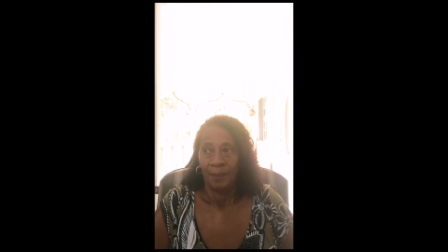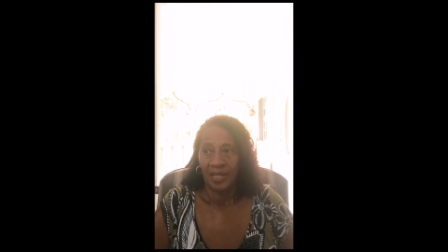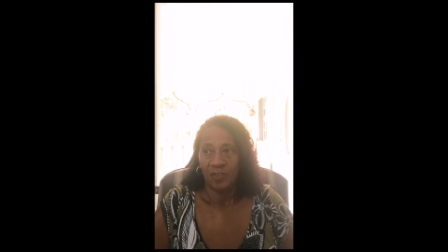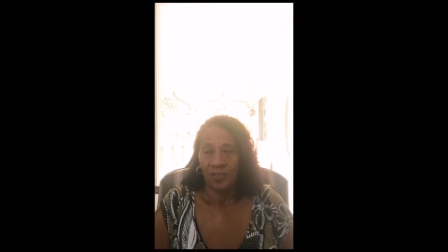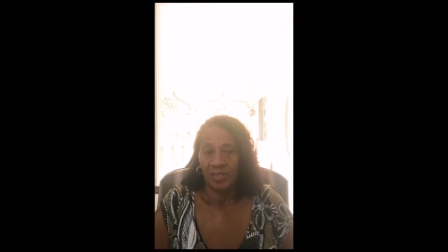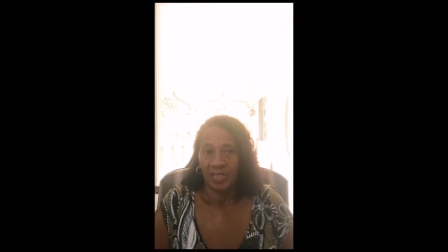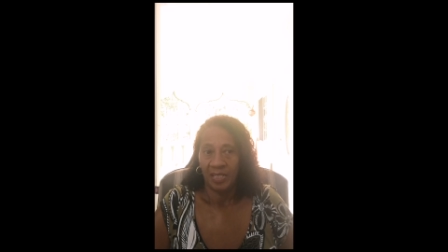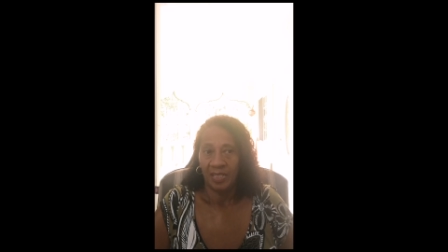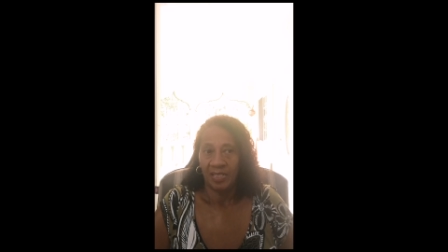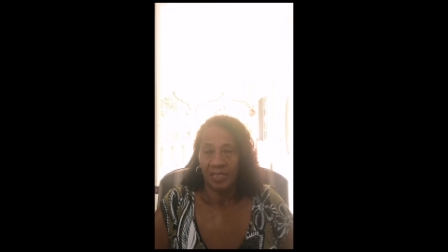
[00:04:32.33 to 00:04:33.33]
Patrick
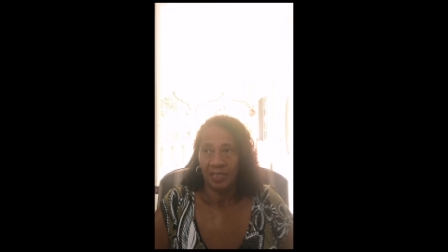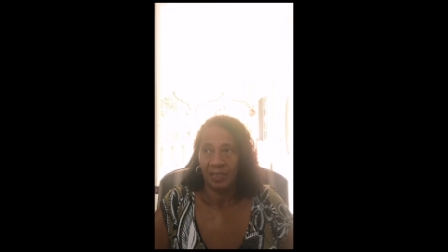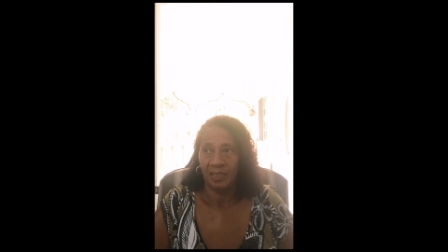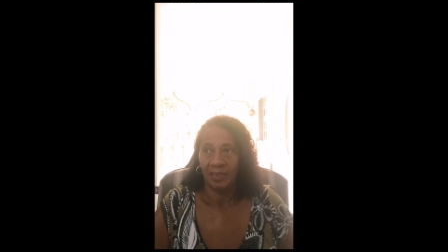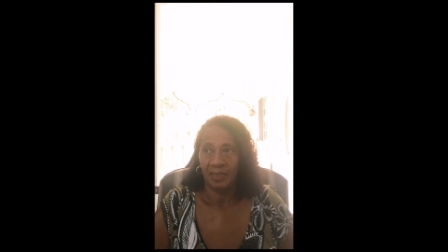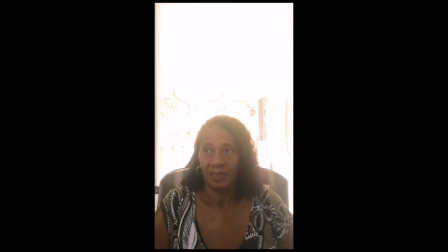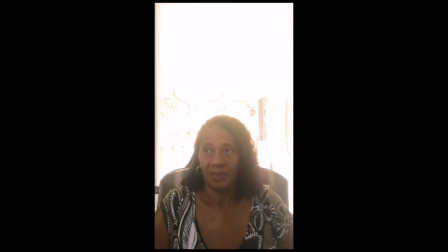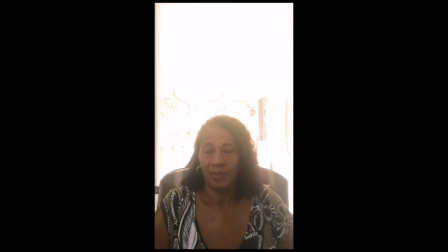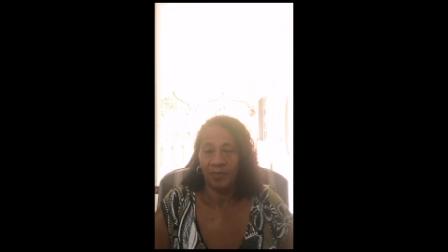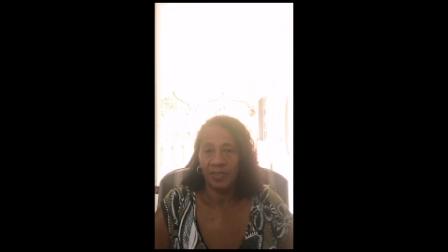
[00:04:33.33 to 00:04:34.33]
did,
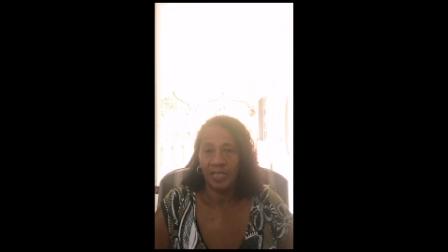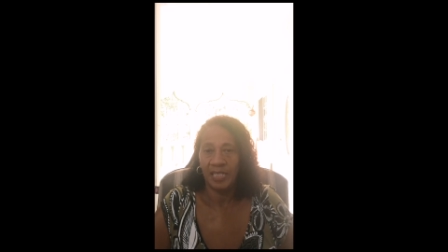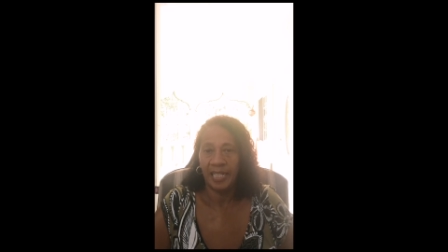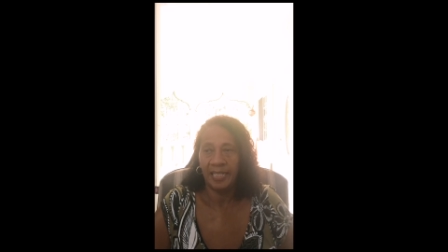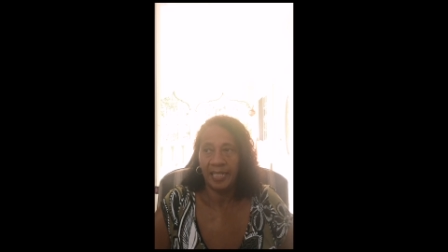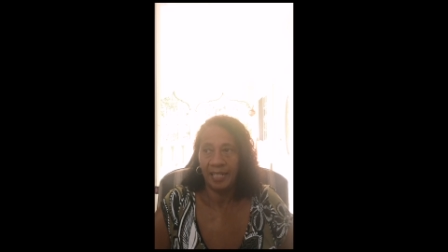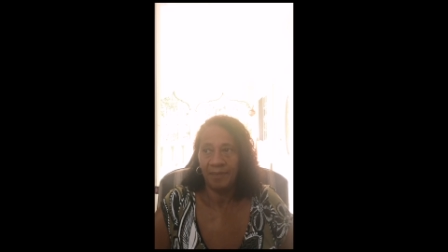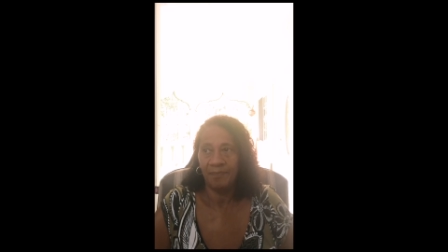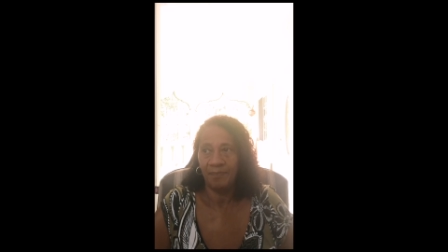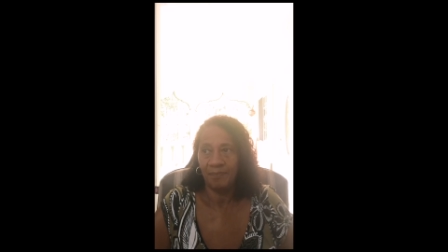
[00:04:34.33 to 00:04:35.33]
obviously
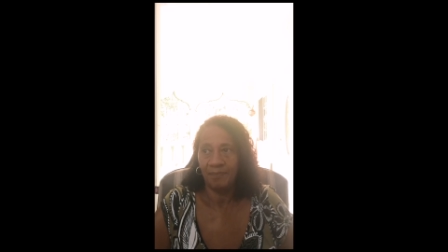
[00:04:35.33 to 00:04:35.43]
taking